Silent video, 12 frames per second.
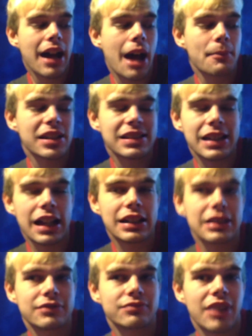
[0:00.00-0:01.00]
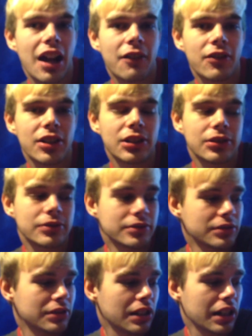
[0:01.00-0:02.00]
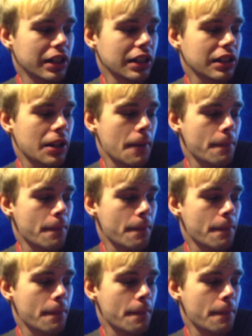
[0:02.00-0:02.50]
I'm excited. I feel like...